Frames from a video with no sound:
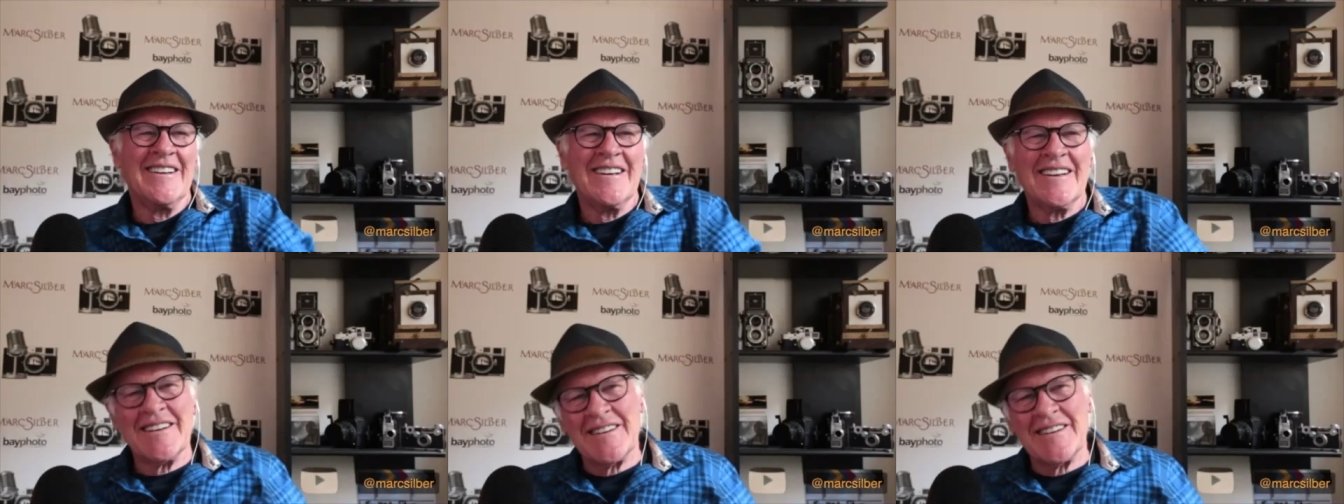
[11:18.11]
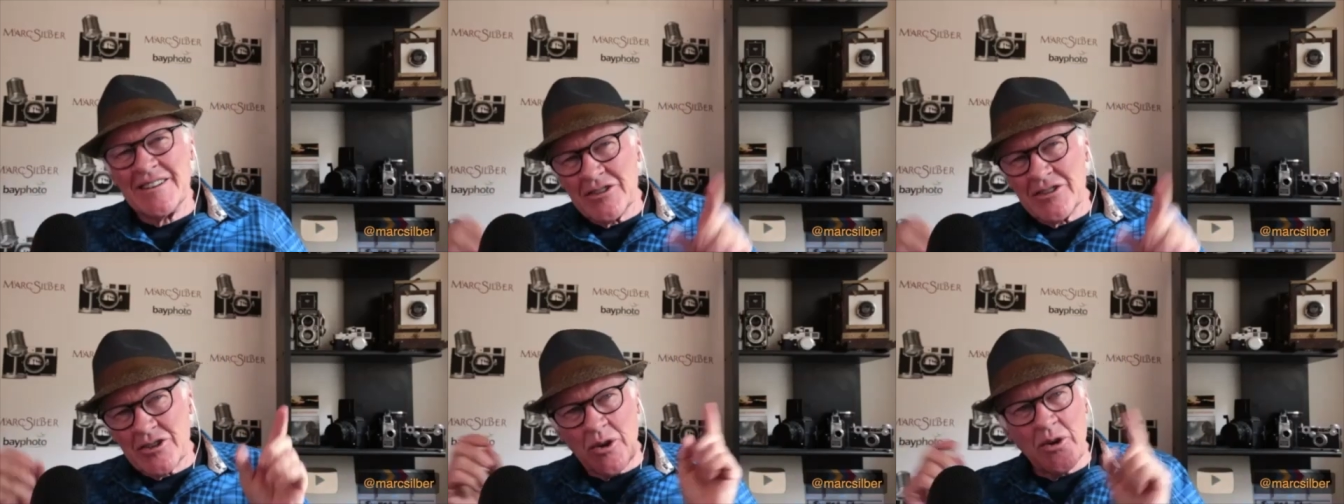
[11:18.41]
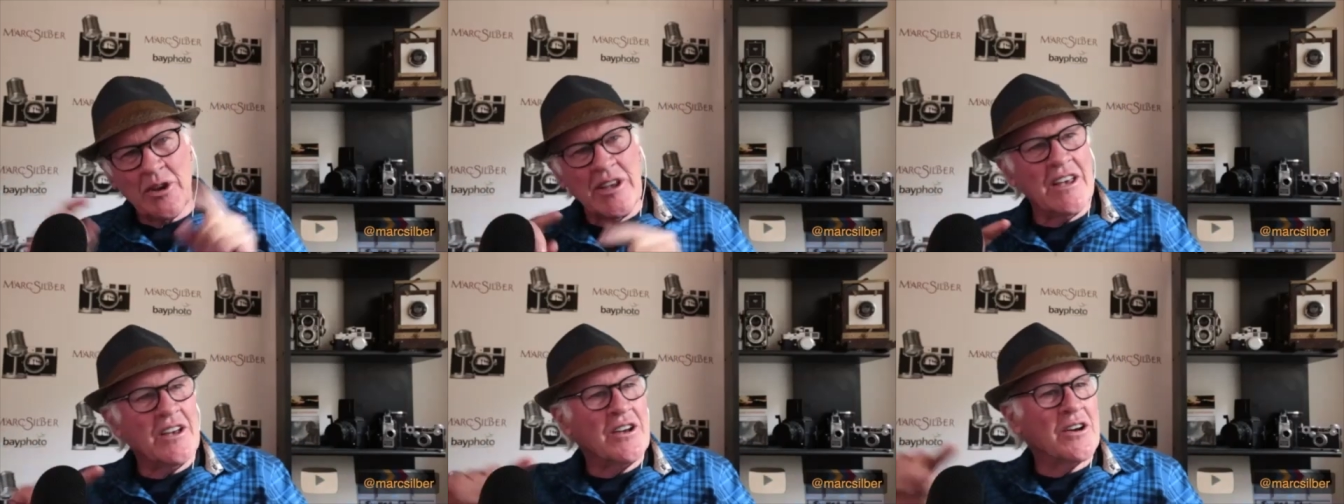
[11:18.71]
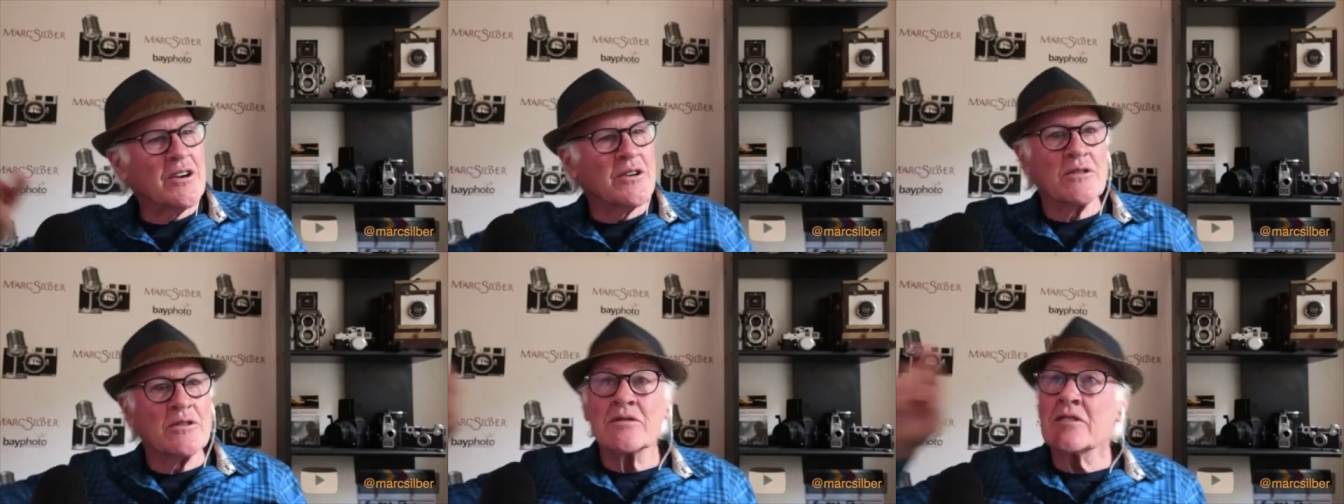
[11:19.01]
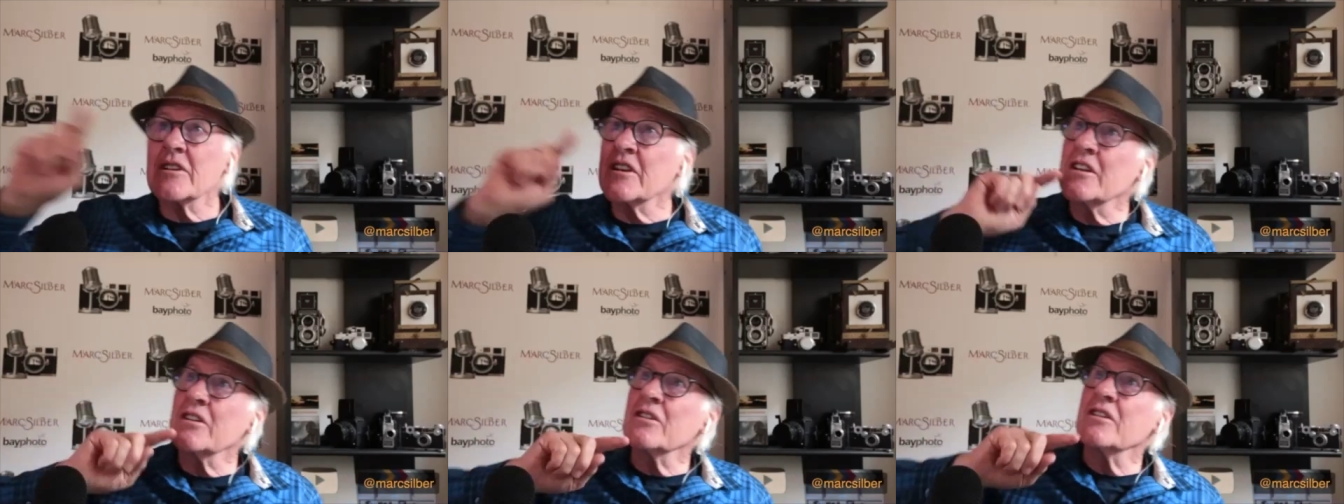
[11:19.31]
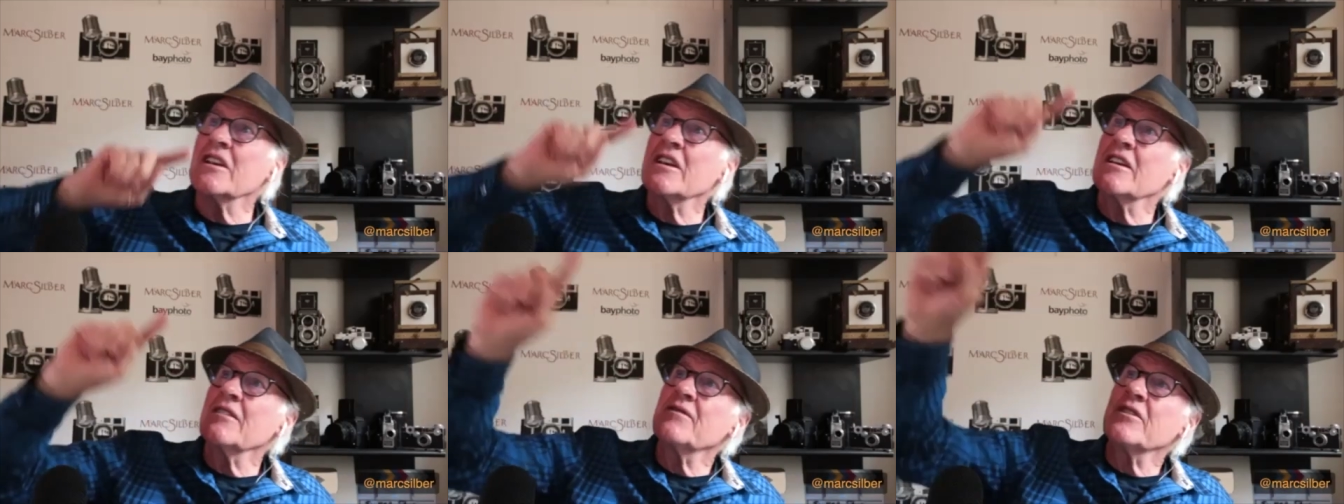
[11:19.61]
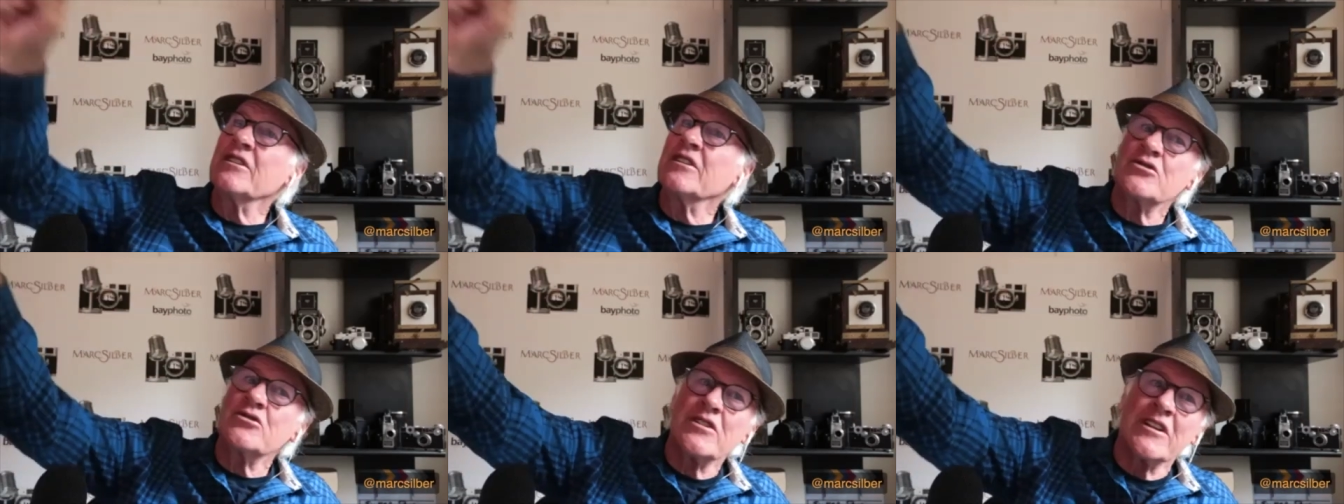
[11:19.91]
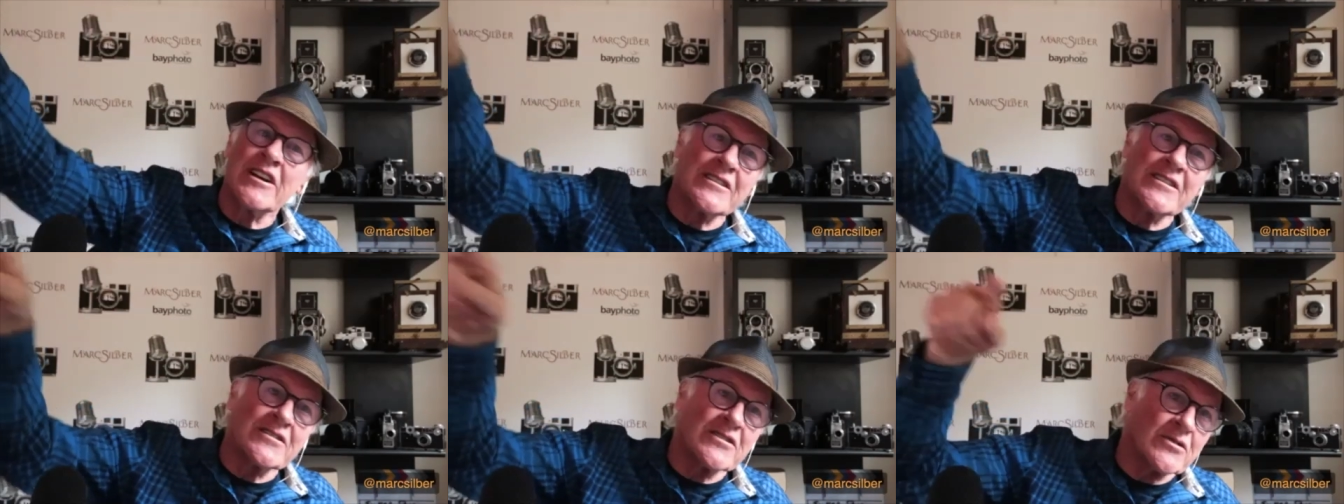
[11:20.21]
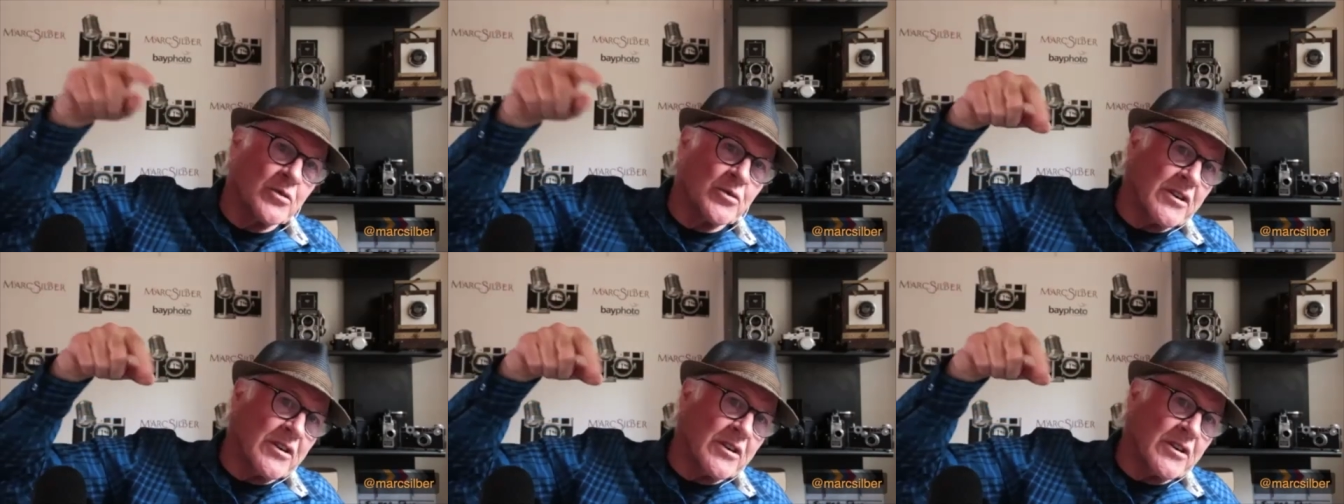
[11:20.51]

Yeah. So he yeah. goes, he he visualizes,